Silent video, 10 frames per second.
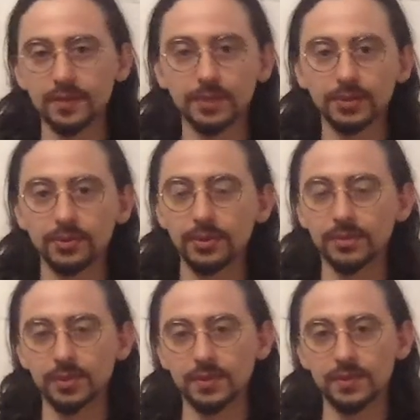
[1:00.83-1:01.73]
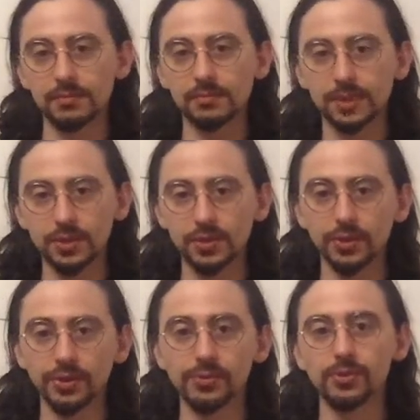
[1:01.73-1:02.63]
video, I'm just showing
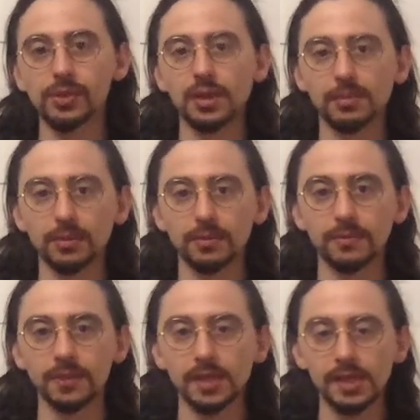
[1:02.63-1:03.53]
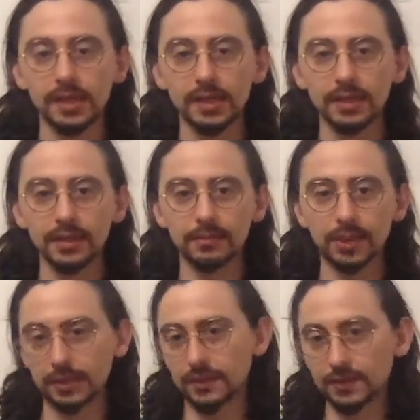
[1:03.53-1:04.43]
you a couple of
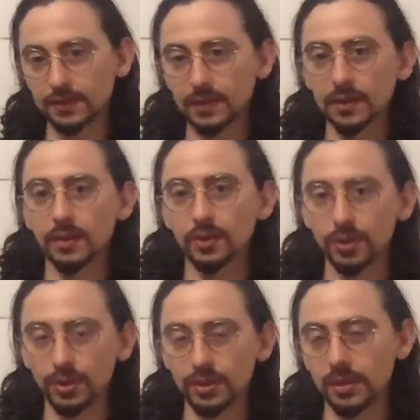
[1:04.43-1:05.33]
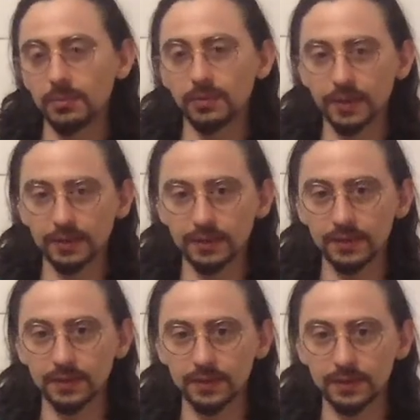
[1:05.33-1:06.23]
practices that I learned, a couple of
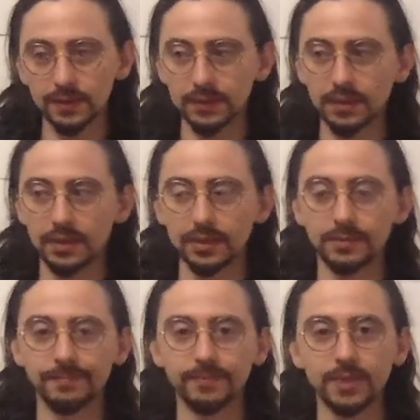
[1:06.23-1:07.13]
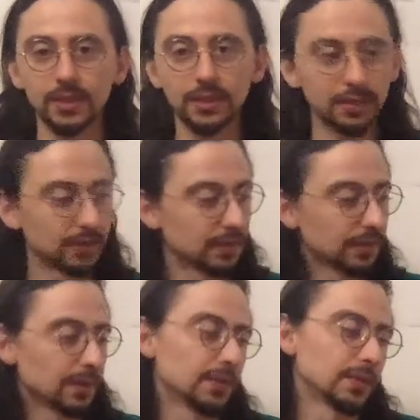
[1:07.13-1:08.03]
exercises. And
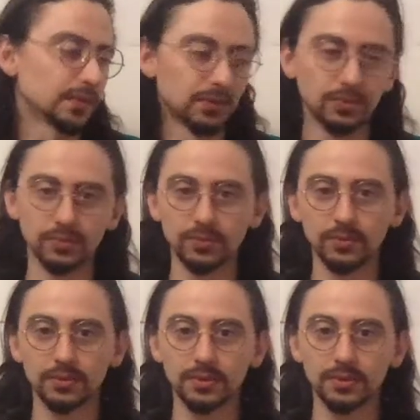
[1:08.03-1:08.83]
so